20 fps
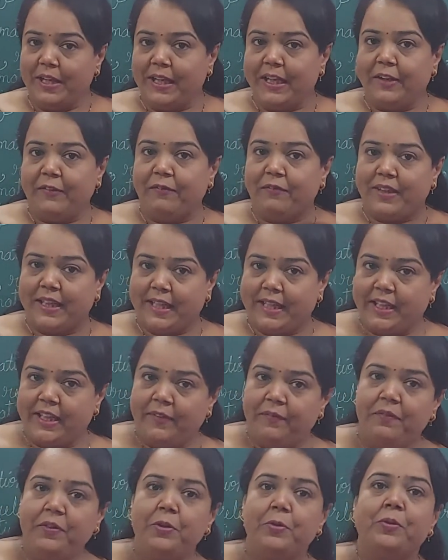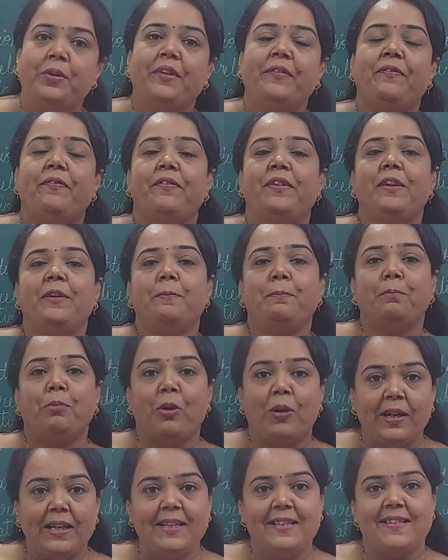if they give you different
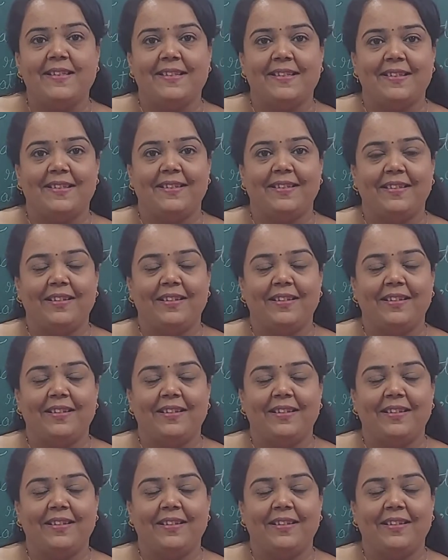points,